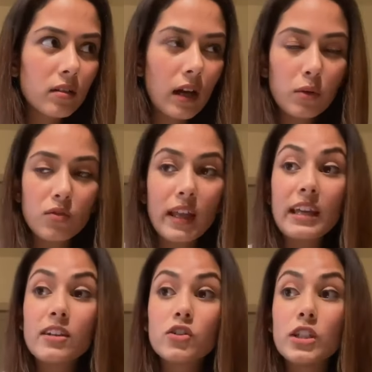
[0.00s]
I was
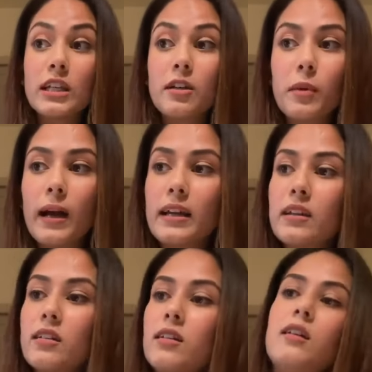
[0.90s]
very intrigued by
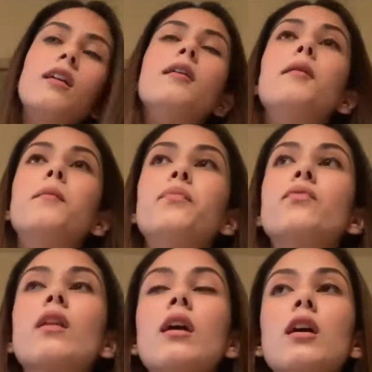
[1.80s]
it.
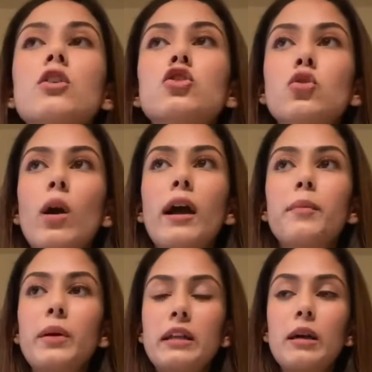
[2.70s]
So I
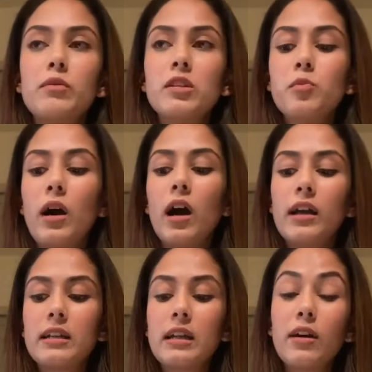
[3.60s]
picked up this spa
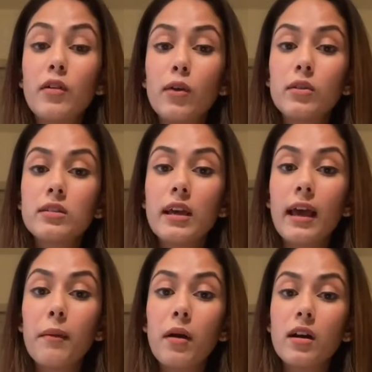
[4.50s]
kit and I found this
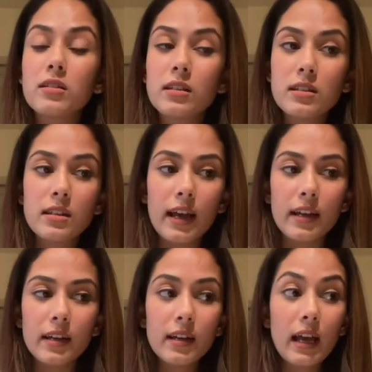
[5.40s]
hair mask
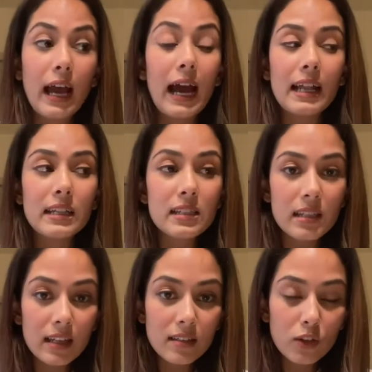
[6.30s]
inside it. And it
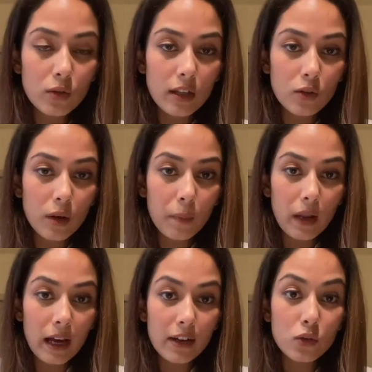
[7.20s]
says that you need to
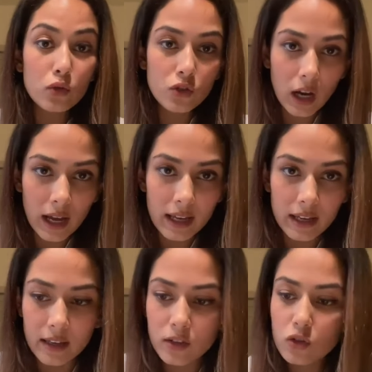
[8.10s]
apply it to dry hair.